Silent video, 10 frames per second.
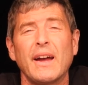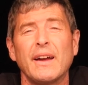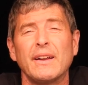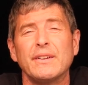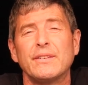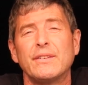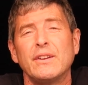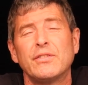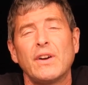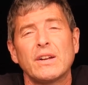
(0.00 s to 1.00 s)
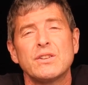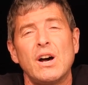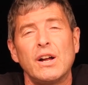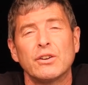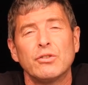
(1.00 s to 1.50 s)
and the effect
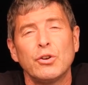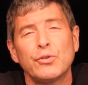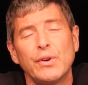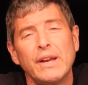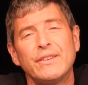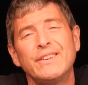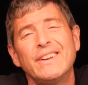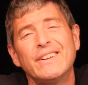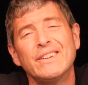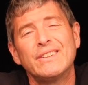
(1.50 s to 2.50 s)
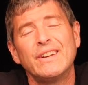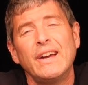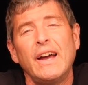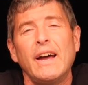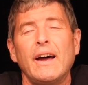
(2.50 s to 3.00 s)
on growth rate, yield,
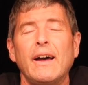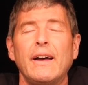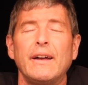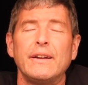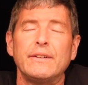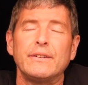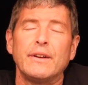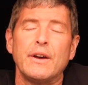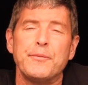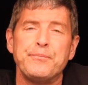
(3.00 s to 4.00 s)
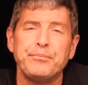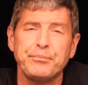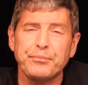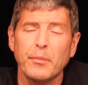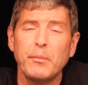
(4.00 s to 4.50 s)
and um,
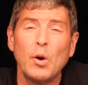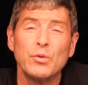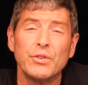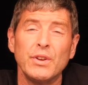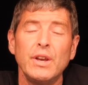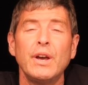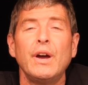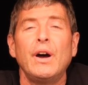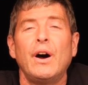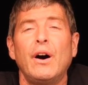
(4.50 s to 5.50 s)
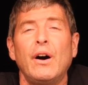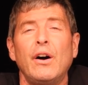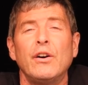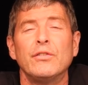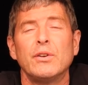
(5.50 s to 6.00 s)
potency
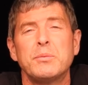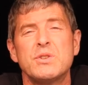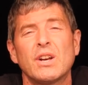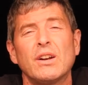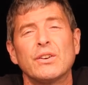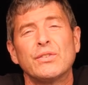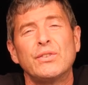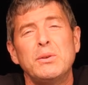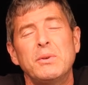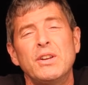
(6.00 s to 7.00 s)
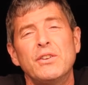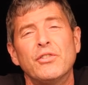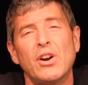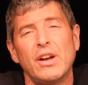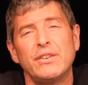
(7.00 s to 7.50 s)
of, in particular, CBD
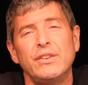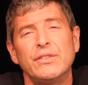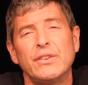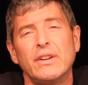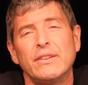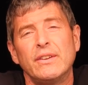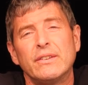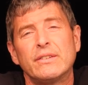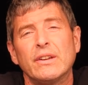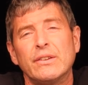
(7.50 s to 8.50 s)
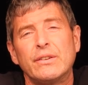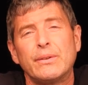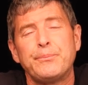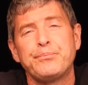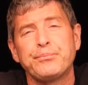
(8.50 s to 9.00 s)
varieties in this instance.